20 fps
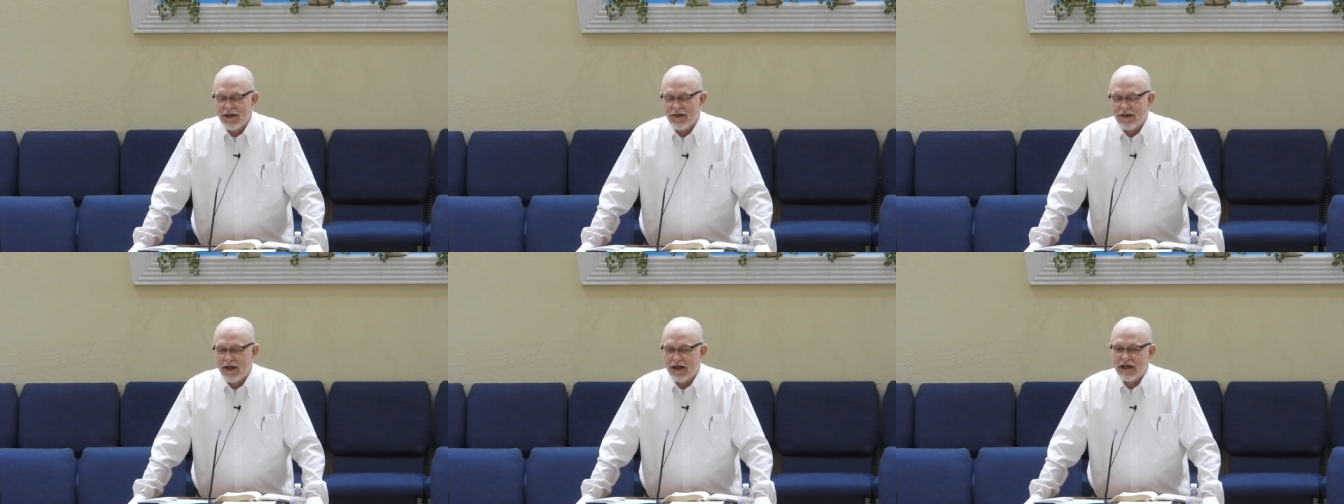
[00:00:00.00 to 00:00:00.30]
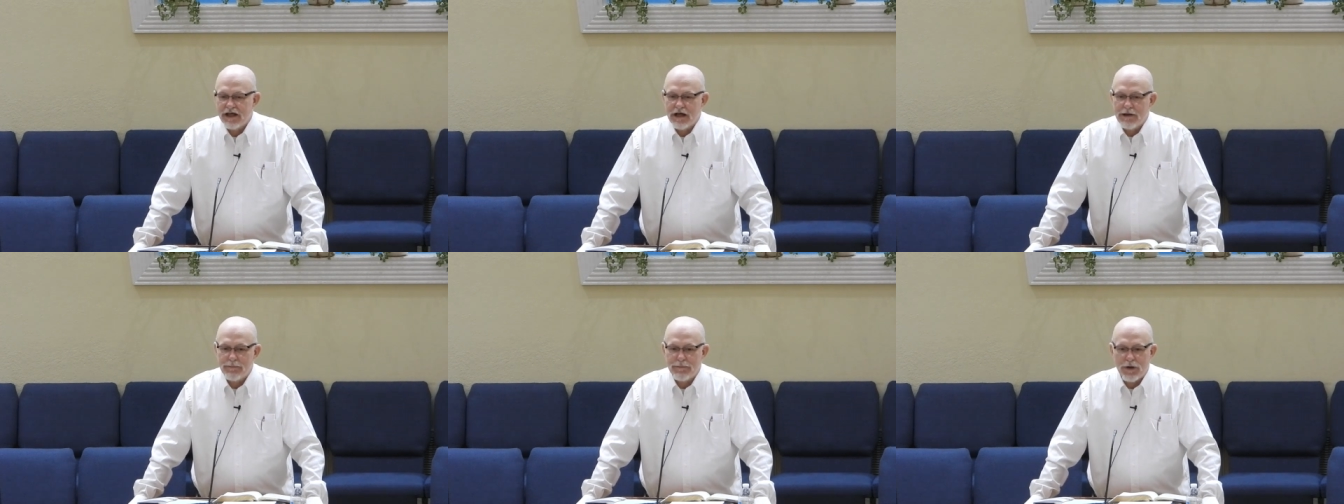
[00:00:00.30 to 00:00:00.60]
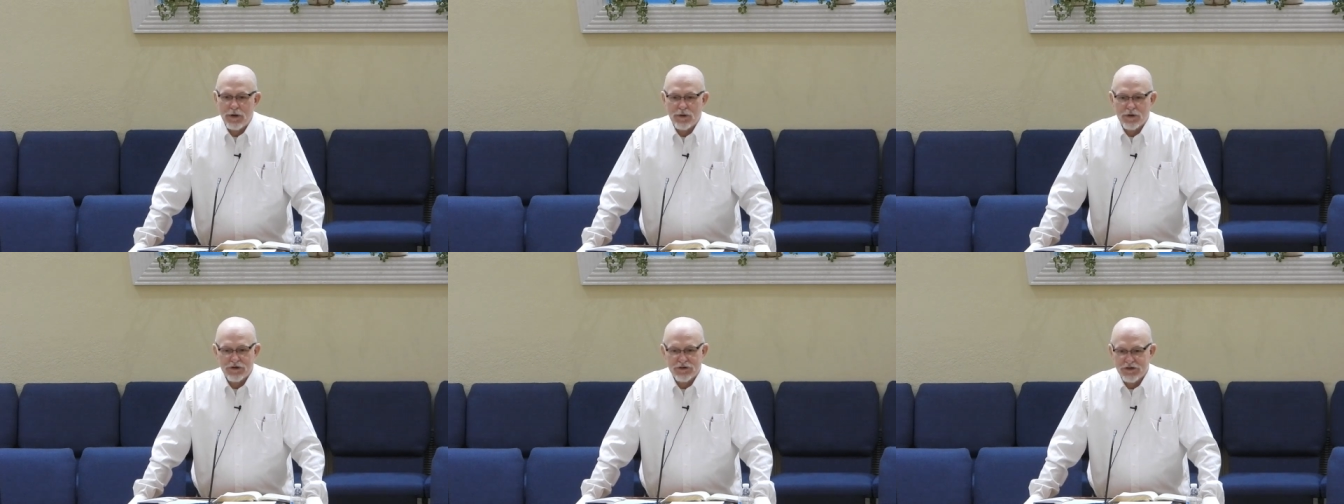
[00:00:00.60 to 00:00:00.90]
they
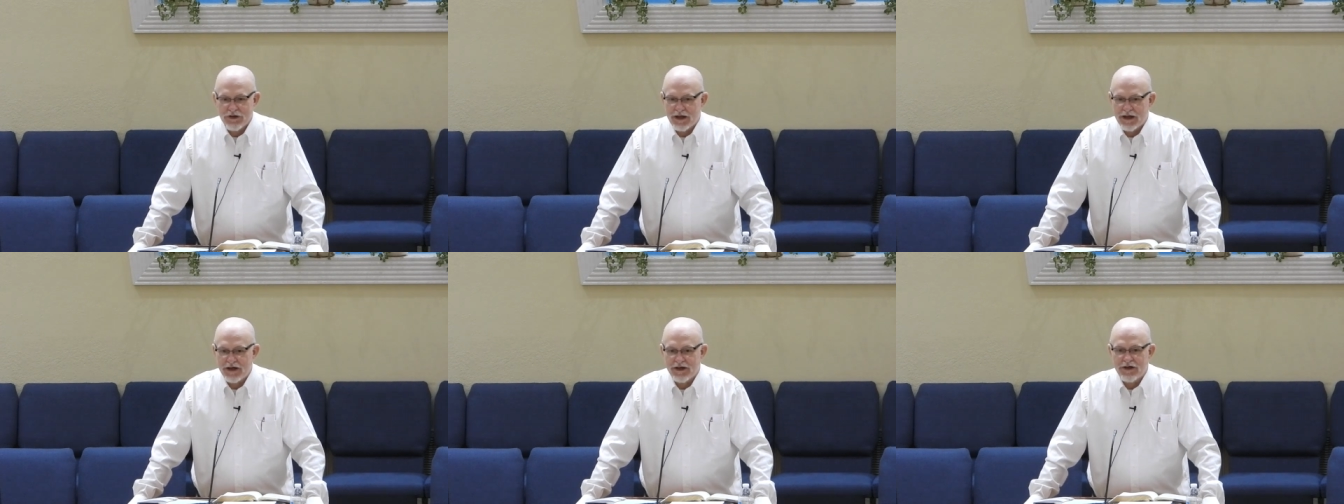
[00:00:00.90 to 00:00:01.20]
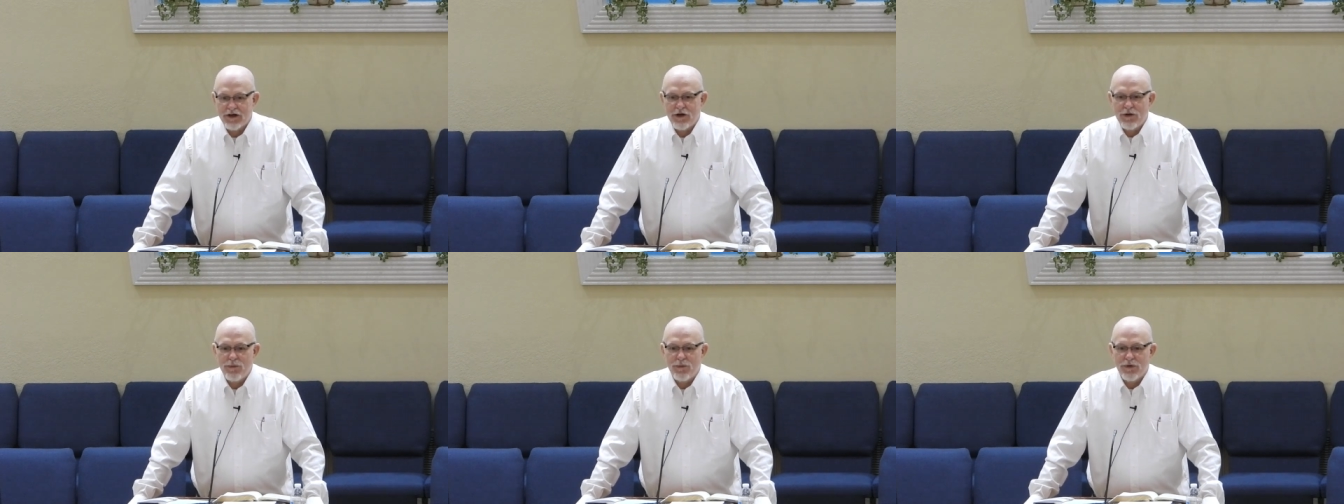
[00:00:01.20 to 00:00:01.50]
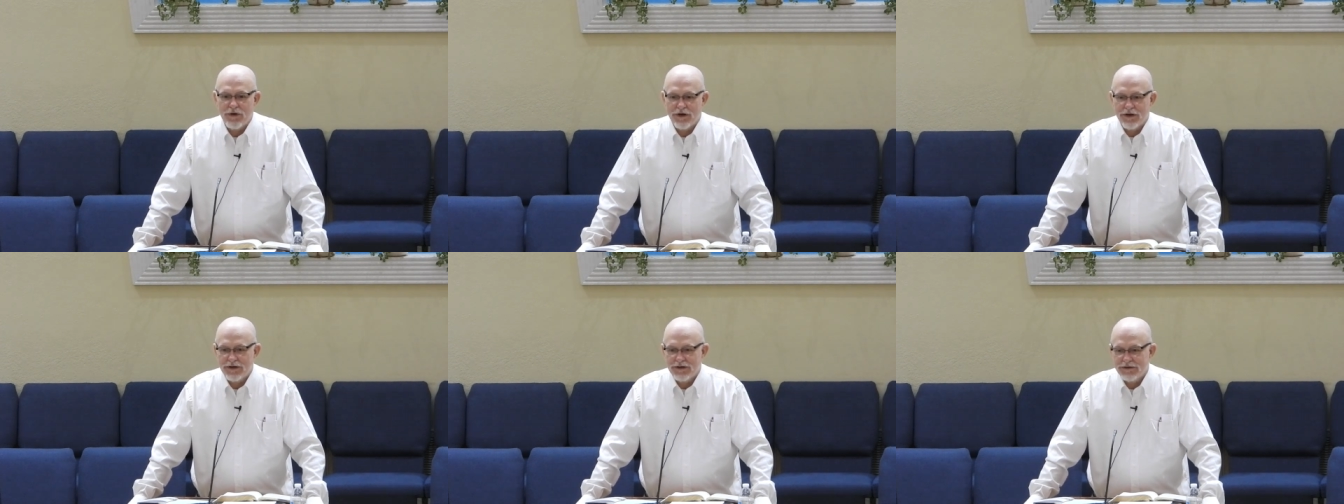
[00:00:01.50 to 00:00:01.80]
come on us out of
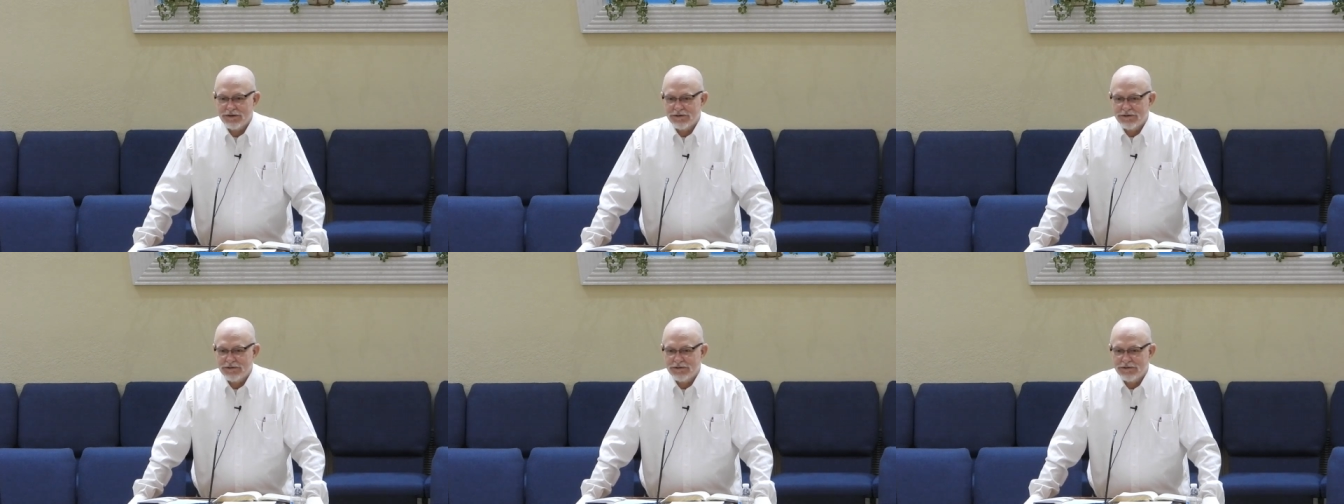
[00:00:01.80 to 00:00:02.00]
nowhere.